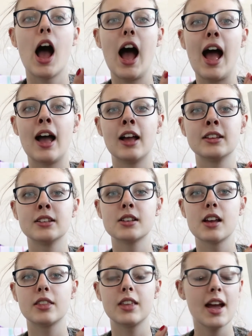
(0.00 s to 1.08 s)

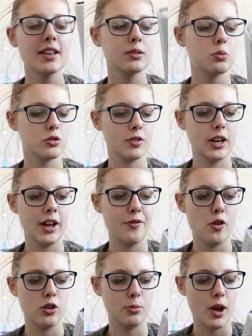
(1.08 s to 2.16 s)
And this was really
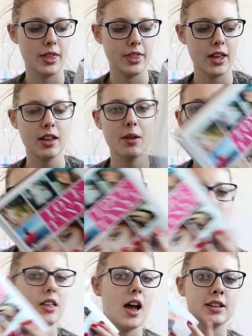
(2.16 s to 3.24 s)
affordable. I think it was
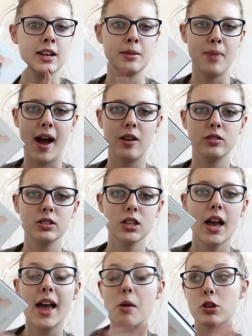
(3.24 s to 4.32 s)
only £13.
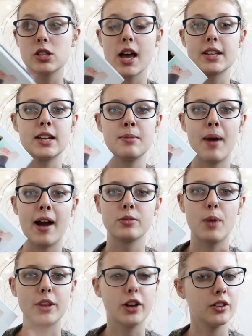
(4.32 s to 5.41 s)
It was £13,
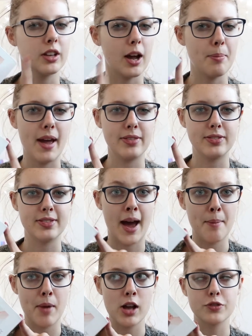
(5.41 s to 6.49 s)
but I don't think I paid
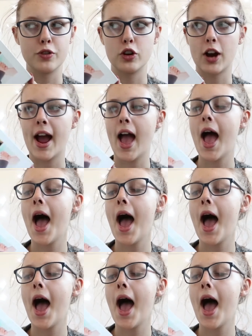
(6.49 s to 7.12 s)
that much for it.